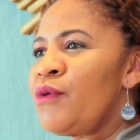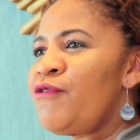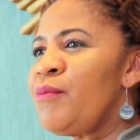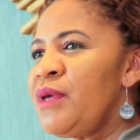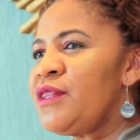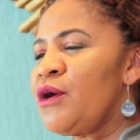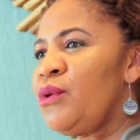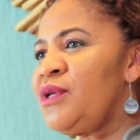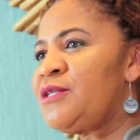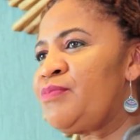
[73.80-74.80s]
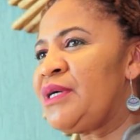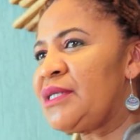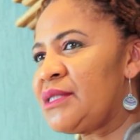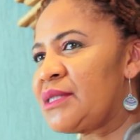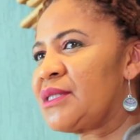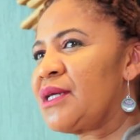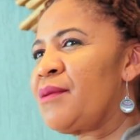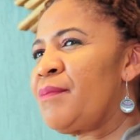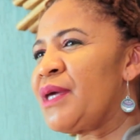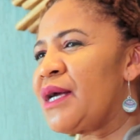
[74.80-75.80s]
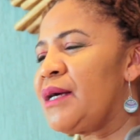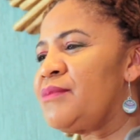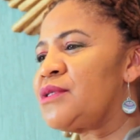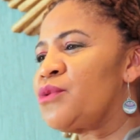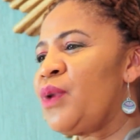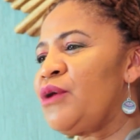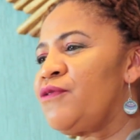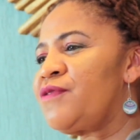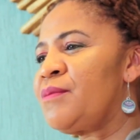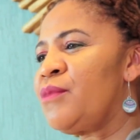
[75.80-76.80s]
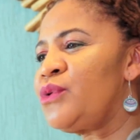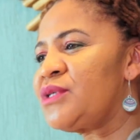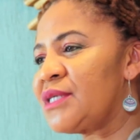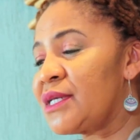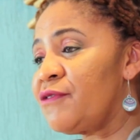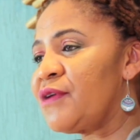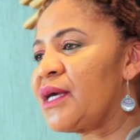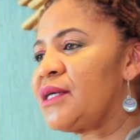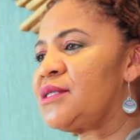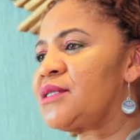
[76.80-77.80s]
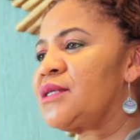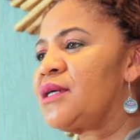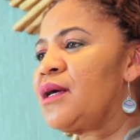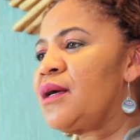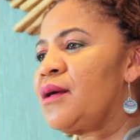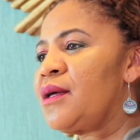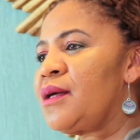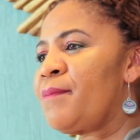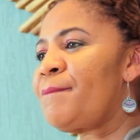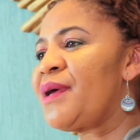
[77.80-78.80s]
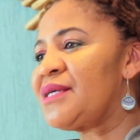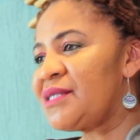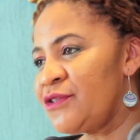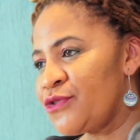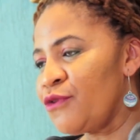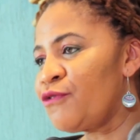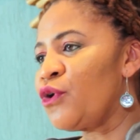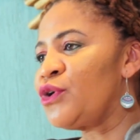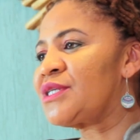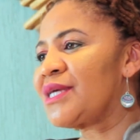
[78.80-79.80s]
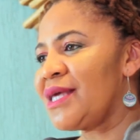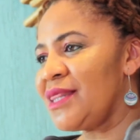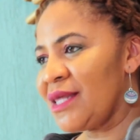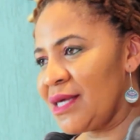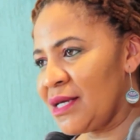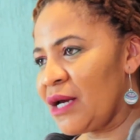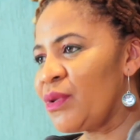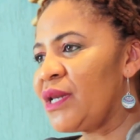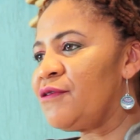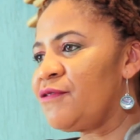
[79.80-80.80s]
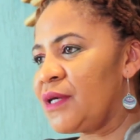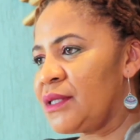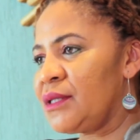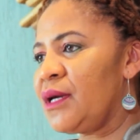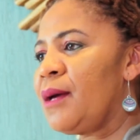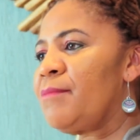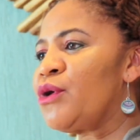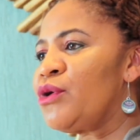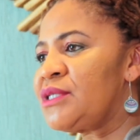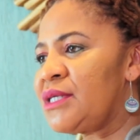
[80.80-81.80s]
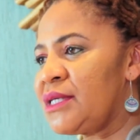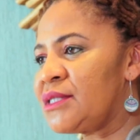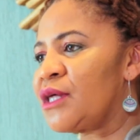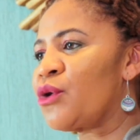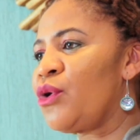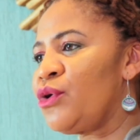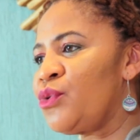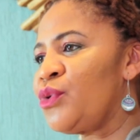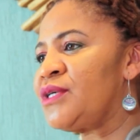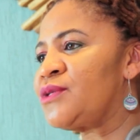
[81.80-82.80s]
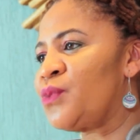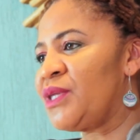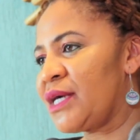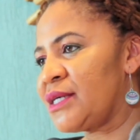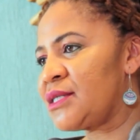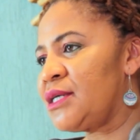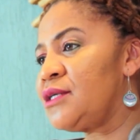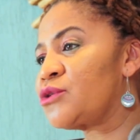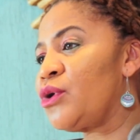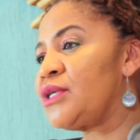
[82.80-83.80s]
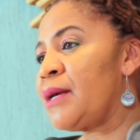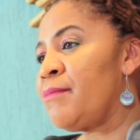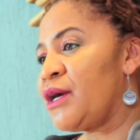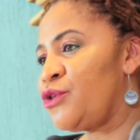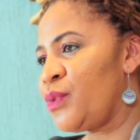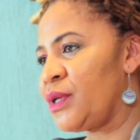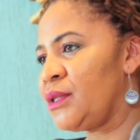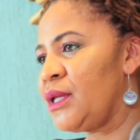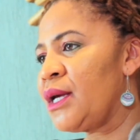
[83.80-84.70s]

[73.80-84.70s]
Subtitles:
for me, the Holy Spirit becomes one of the most significant persons of God in the era we live in, because he is the God who is with us. He is God Emmanuel.